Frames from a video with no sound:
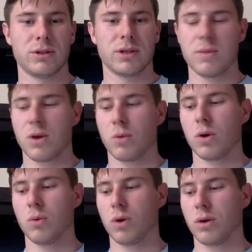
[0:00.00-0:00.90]
give me a
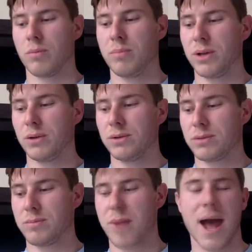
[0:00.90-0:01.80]
one word: Bills or
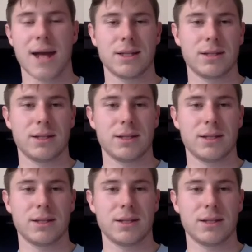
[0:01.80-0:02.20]
Pats?